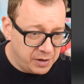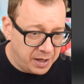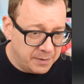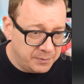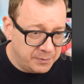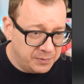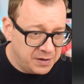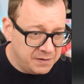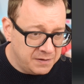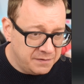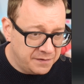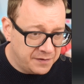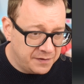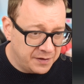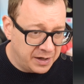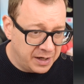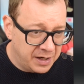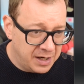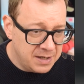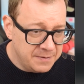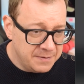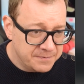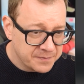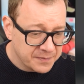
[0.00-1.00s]
empty
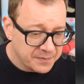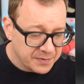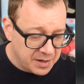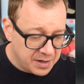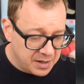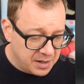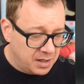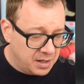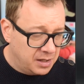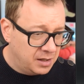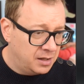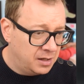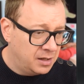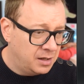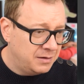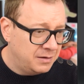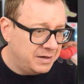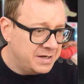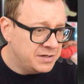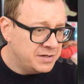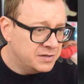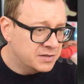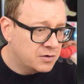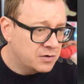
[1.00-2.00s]
file. Uh,
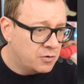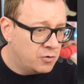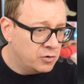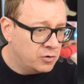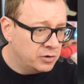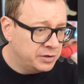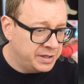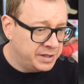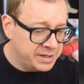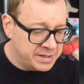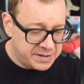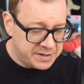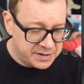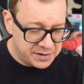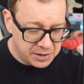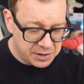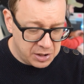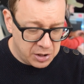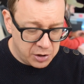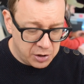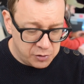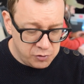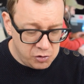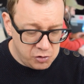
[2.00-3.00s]
let's just call this
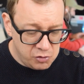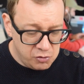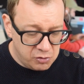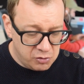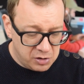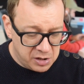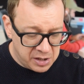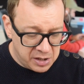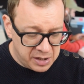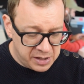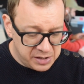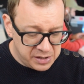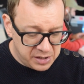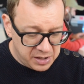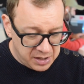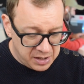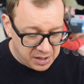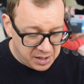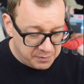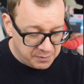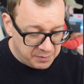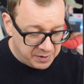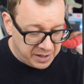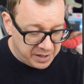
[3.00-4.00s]
UI uh,
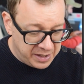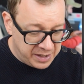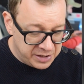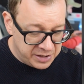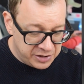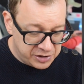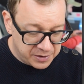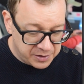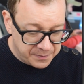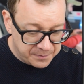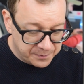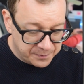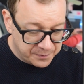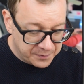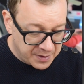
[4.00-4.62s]
image